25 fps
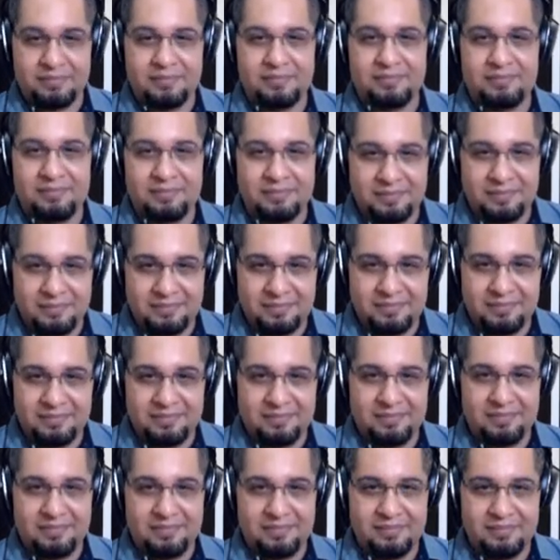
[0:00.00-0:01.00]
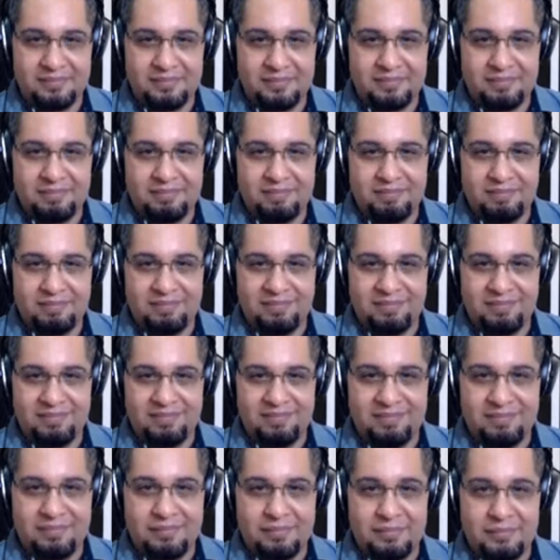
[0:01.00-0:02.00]

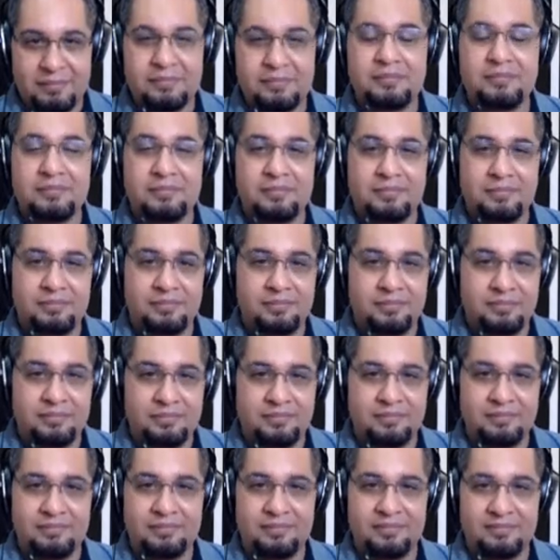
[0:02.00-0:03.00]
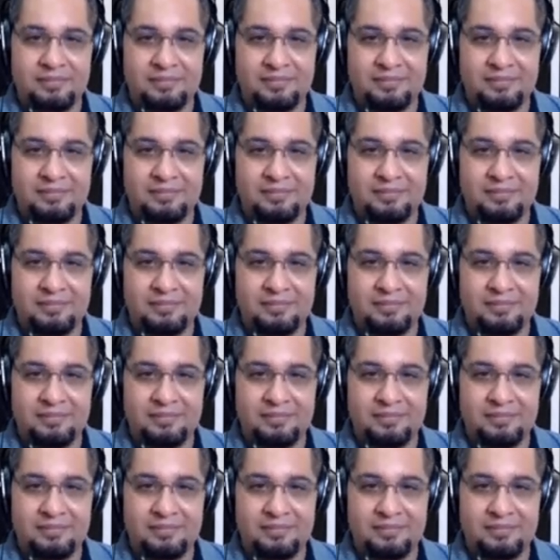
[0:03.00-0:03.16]
(silent)